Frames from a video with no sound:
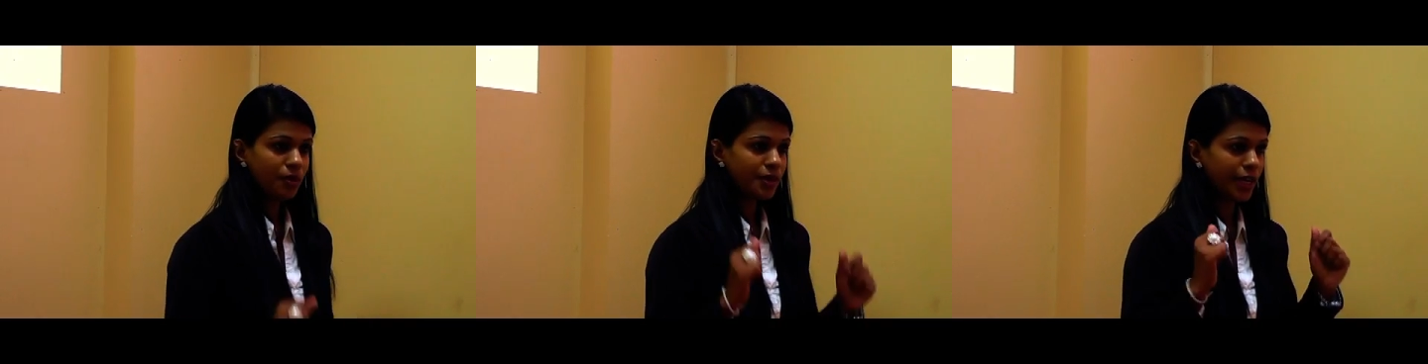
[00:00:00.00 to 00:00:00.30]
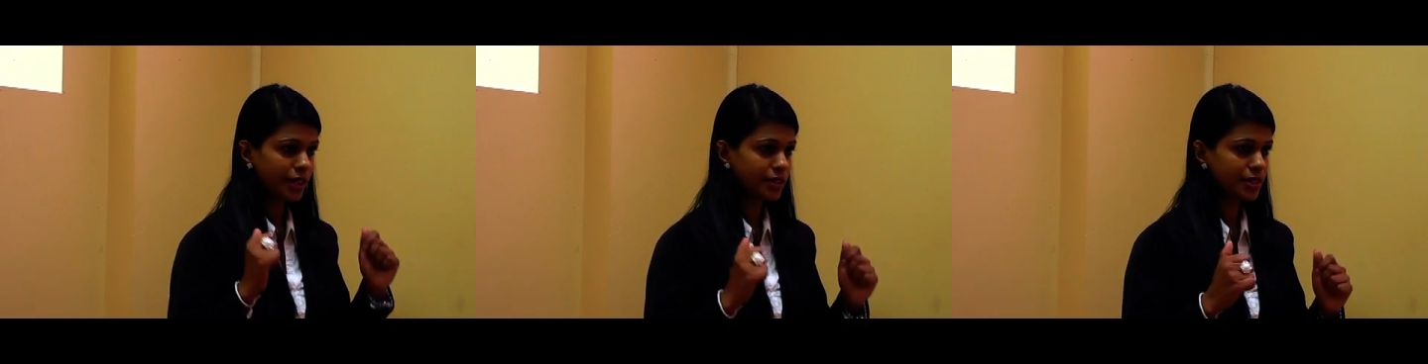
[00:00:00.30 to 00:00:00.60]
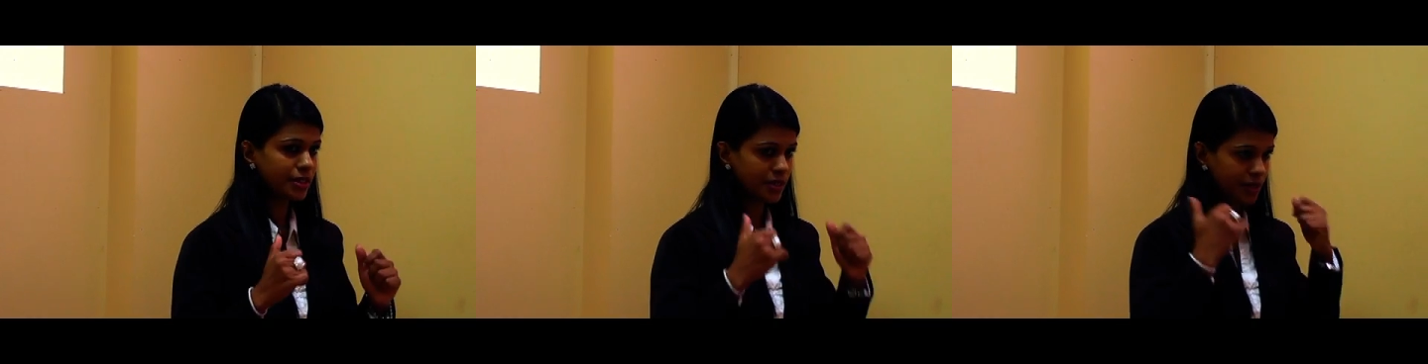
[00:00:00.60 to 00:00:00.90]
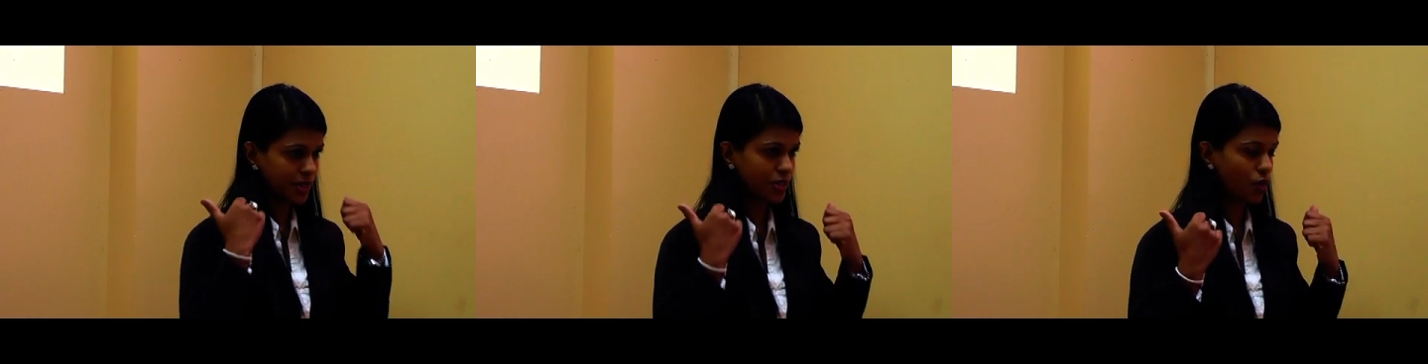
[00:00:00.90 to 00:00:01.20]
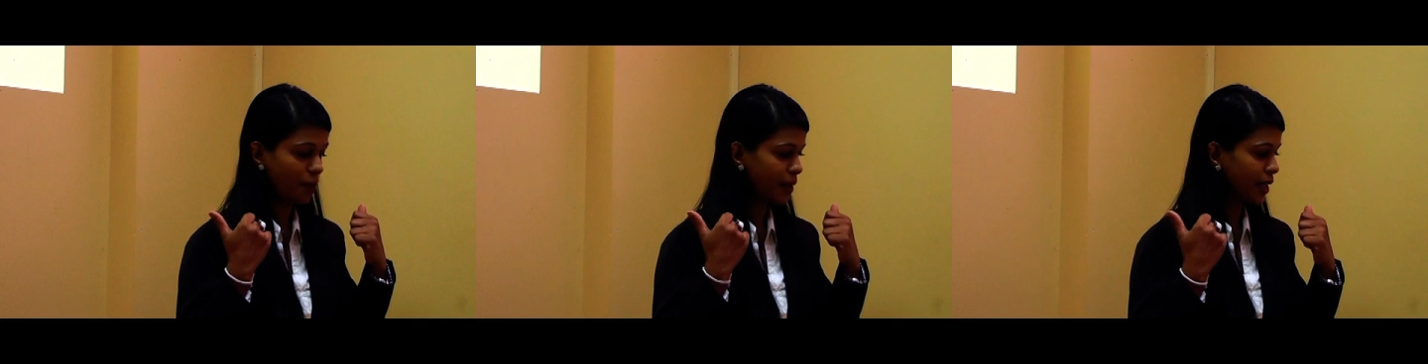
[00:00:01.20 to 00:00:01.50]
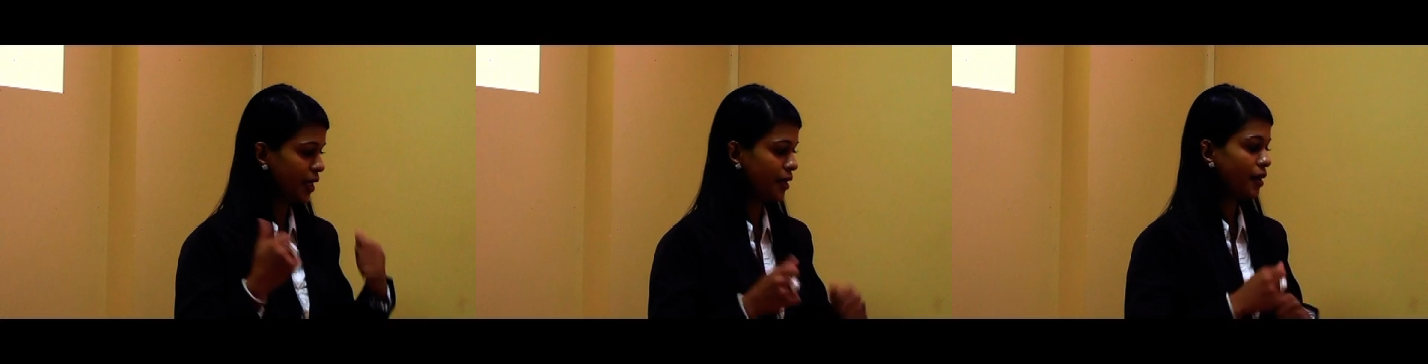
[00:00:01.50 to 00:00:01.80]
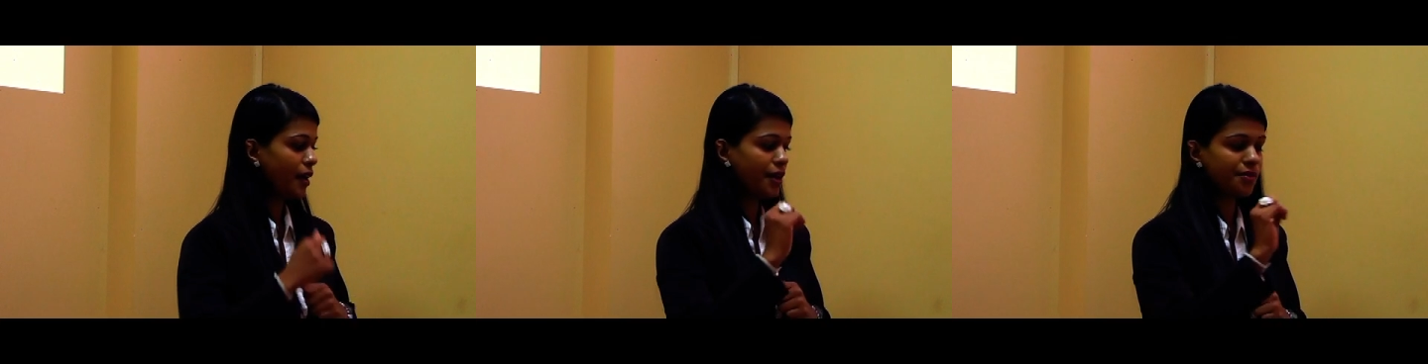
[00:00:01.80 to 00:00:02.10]
take the stethoscope again
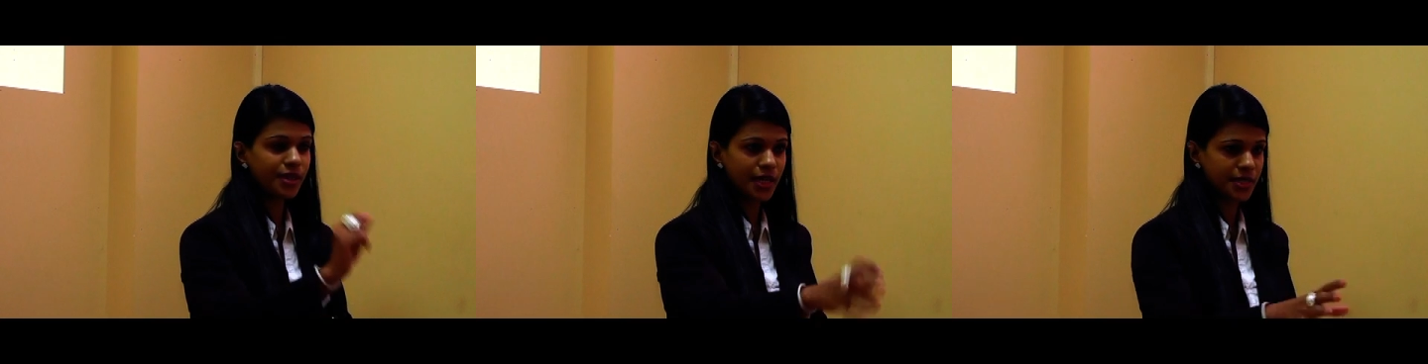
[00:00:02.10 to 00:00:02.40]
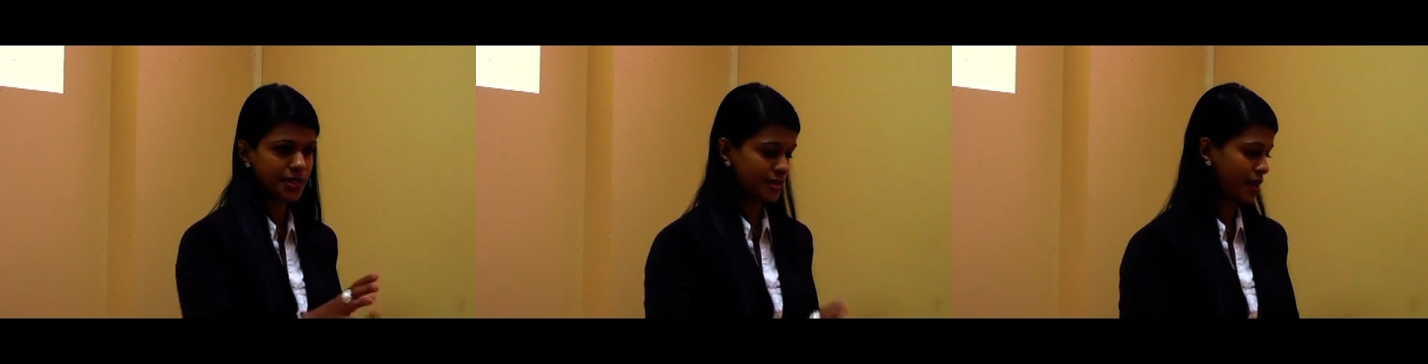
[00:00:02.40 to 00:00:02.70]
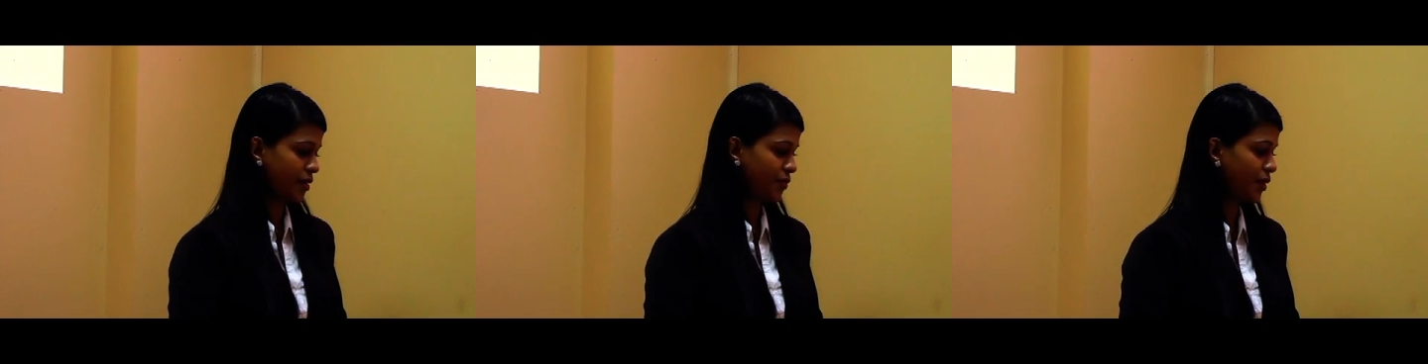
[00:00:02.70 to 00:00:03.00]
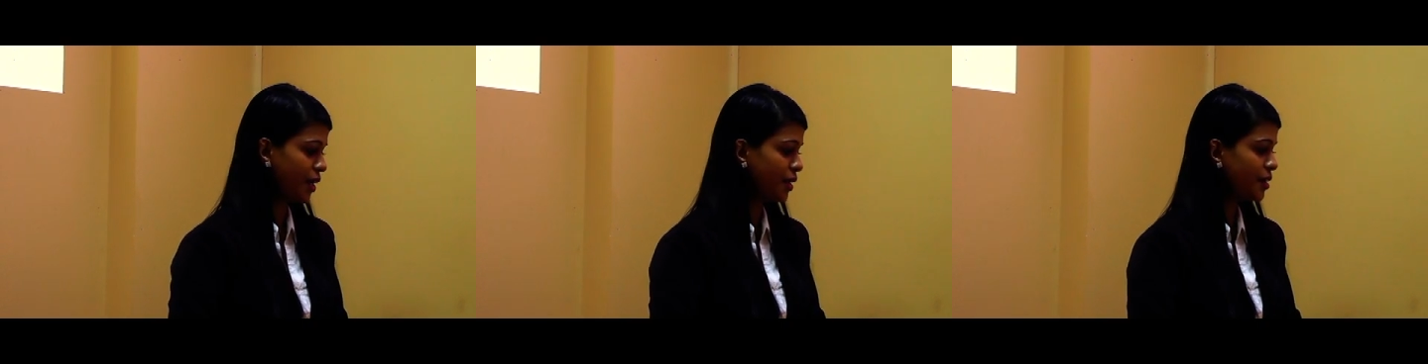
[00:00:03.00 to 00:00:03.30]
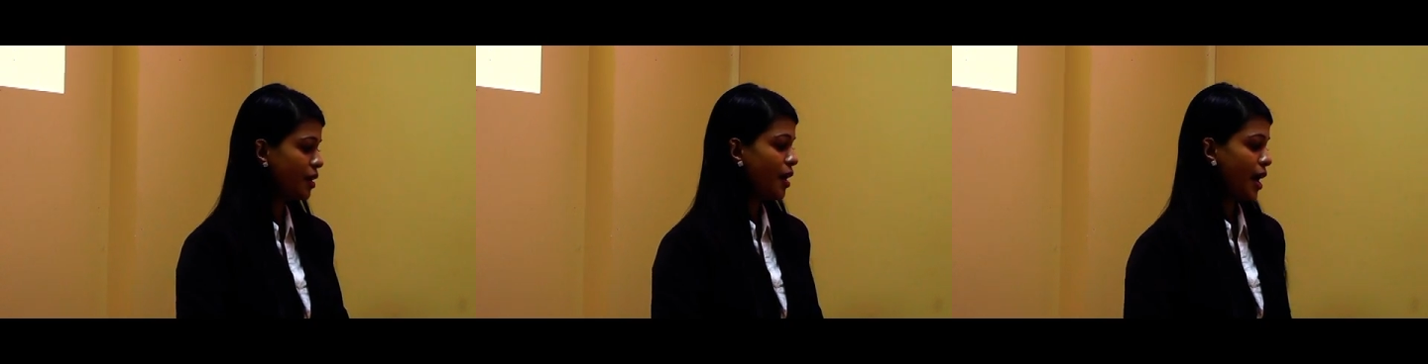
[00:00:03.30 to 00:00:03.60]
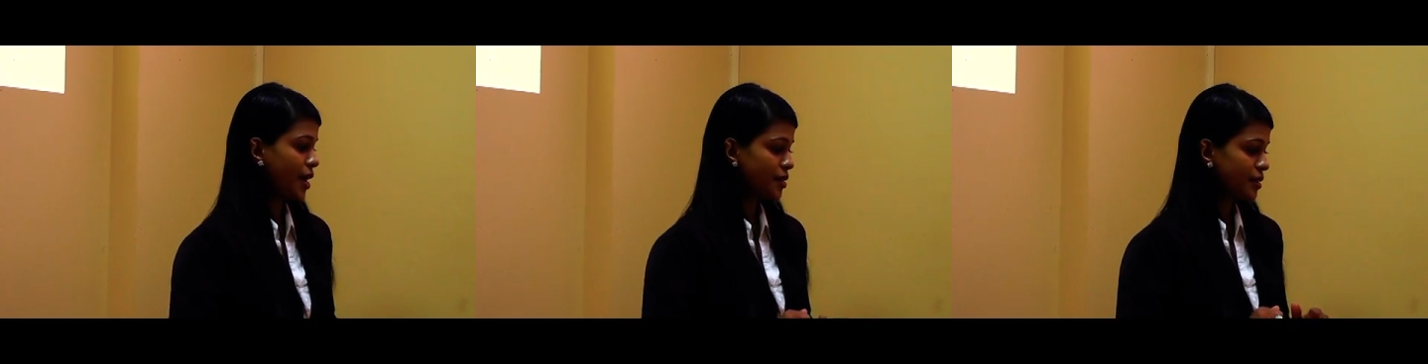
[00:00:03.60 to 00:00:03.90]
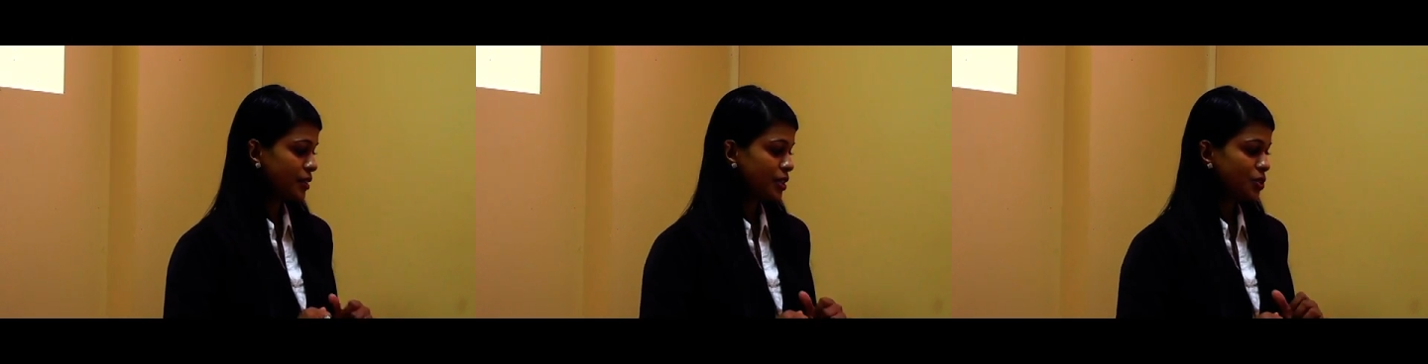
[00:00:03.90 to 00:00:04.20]
and reassess heart rate, and
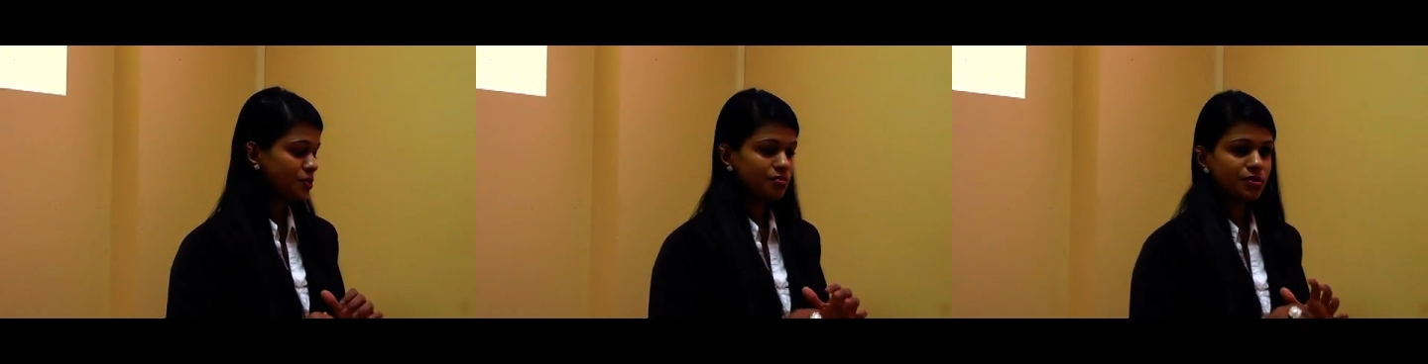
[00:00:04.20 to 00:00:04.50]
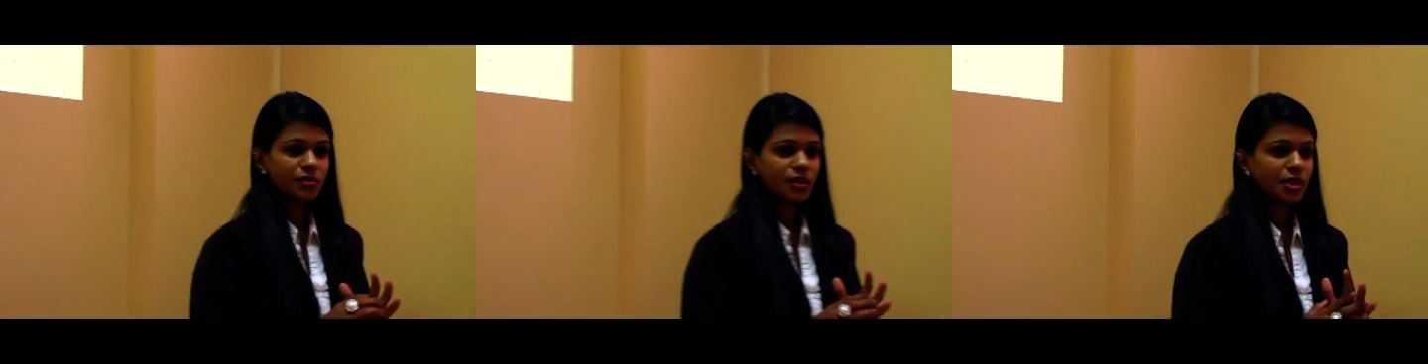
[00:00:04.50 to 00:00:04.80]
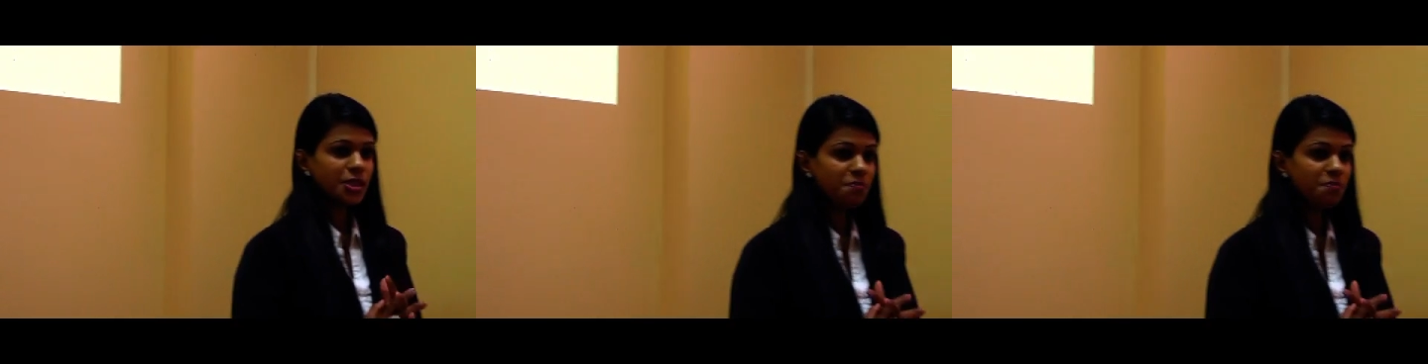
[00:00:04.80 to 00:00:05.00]
it